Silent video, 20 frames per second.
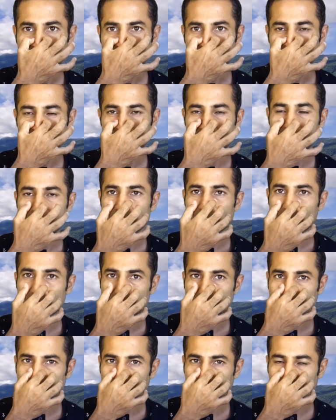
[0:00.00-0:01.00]
you
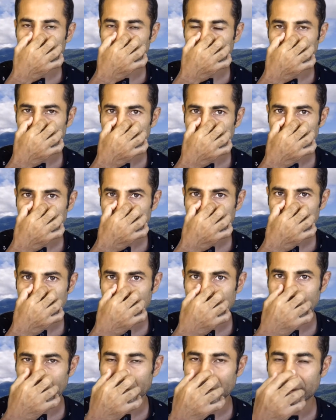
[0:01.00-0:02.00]
constrict the nose so
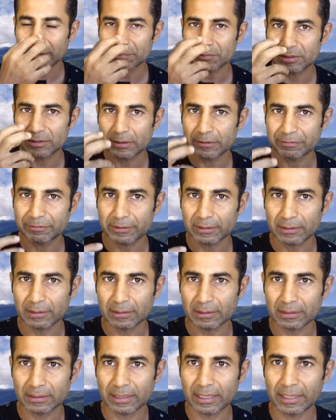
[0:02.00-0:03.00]
it becomes
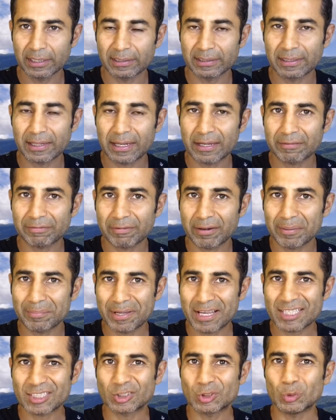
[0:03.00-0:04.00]
difficult, and diaphragm
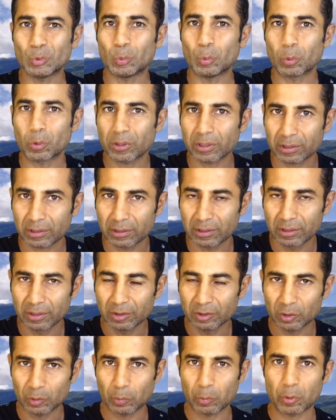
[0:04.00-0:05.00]
has to work
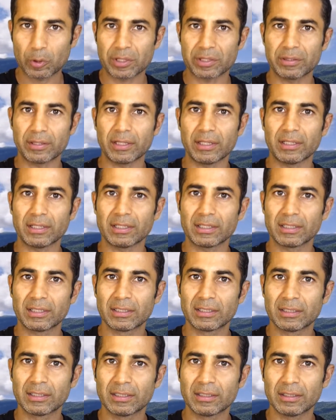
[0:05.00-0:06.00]
to breathe in.
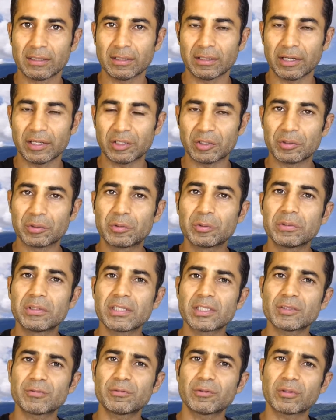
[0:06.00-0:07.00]
And you do
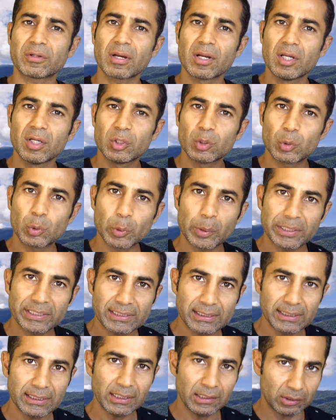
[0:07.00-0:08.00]
this for
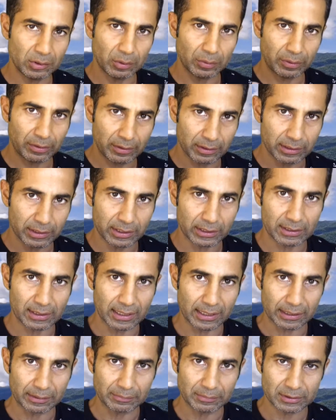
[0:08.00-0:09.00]
20 to 30
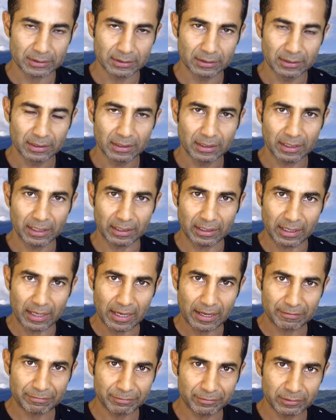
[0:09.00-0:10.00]
times. And
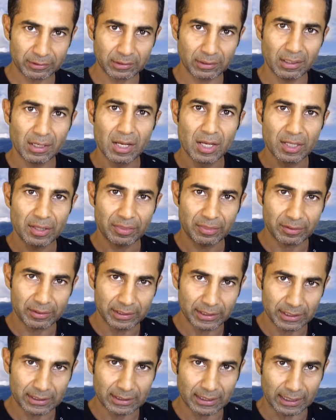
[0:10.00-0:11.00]
after
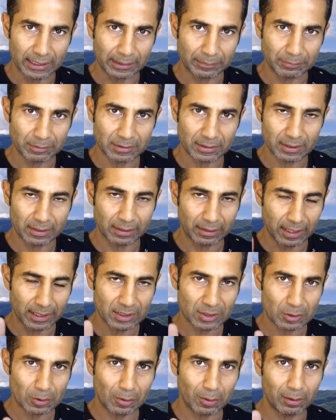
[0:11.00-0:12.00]
30 times,
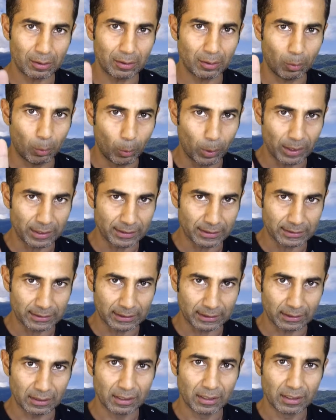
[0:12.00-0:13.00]
that's called 1
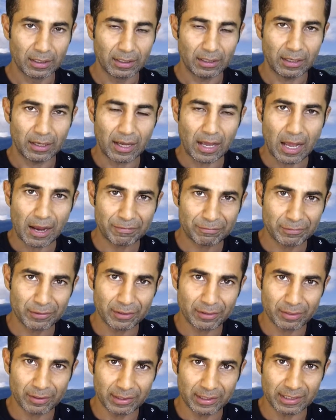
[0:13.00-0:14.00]
set. After
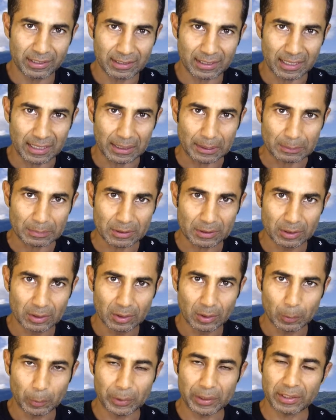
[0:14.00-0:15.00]
30 times,
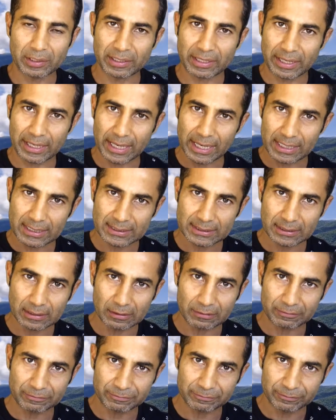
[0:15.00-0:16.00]
we're gonna
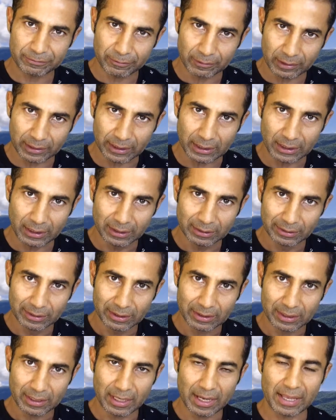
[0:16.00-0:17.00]
exhale fully
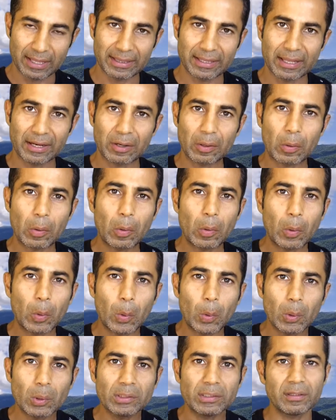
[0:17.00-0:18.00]
and then
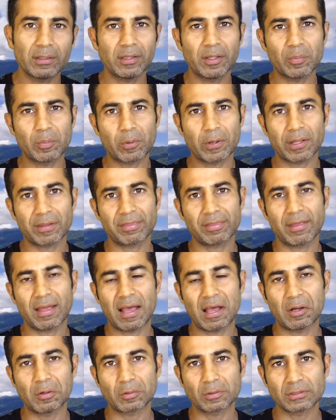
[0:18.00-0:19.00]
hold the breath
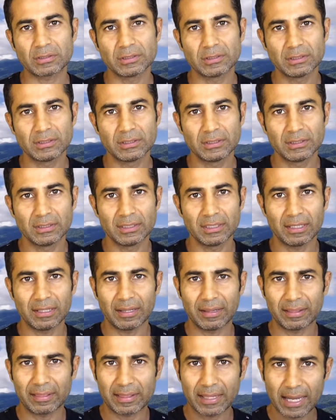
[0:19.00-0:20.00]
out.
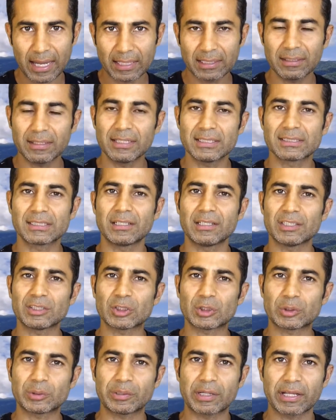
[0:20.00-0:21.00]
That is gonna
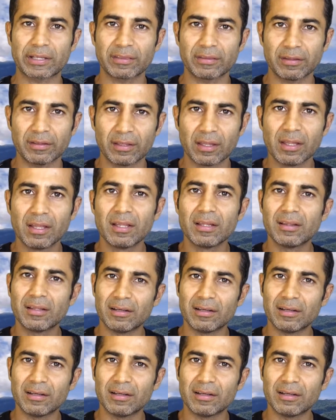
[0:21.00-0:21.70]
strengthen the